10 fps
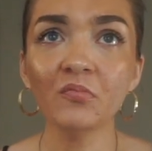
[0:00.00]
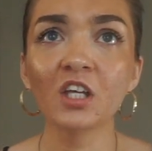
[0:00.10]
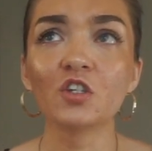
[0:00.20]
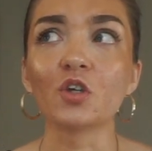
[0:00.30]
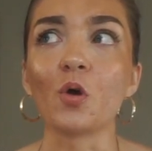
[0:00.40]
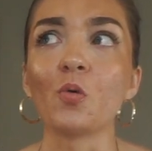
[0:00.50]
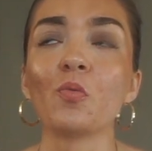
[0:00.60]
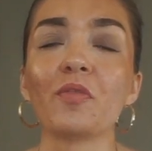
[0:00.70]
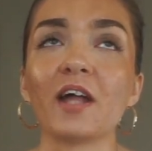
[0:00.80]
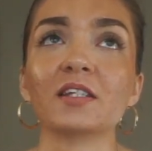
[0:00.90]
So
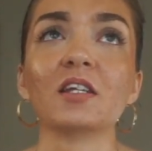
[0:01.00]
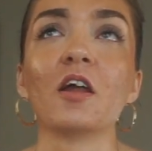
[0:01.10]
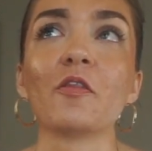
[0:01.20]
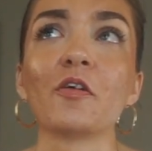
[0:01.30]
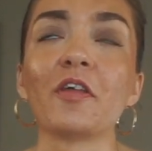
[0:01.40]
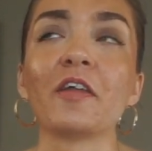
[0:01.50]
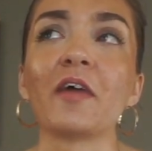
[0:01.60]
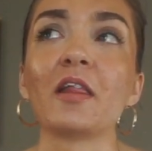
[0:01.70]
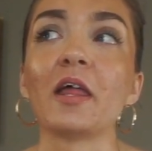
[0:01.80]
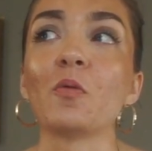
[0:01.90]
that's another thing
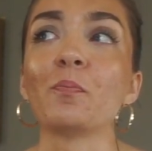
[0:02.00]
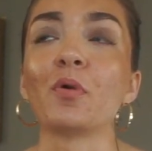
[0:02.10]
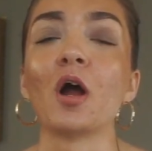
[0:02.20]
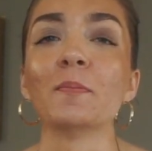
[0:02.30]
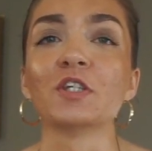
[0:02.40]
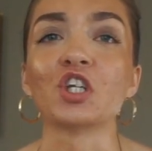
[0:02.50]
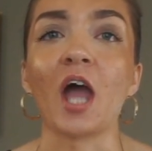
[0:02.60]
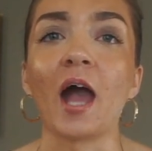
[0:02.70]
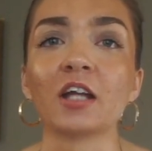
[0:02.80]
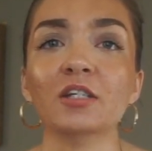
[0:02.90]
that prompts
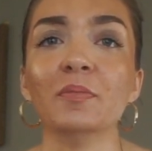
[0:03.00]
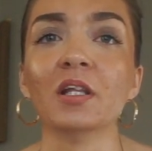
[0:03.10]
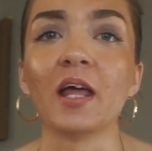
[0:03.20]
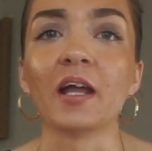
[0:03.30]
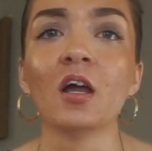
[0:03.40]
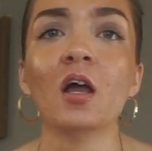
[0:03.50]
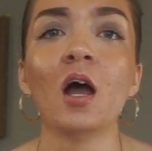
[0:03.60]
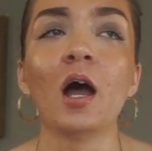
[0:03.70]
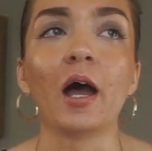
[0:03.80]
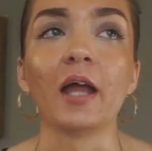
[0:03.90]
Jack to be
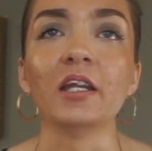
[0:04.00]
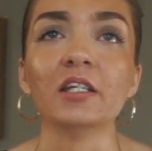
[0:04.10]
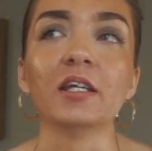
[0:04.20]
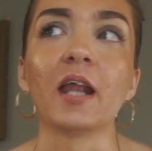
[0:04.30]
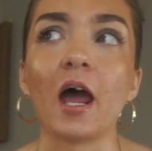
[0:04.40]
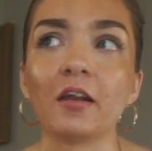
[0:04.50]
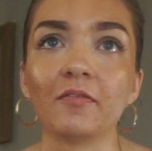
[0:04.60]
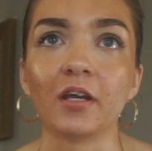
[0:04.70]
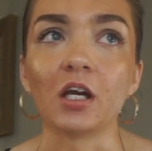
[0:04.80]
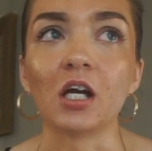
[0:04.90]
I need to get out of
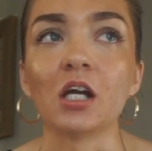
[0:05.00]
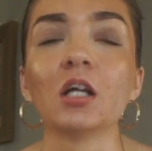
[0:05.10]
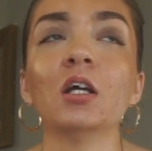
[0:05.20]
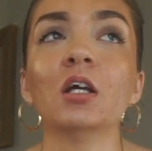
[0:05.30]
here.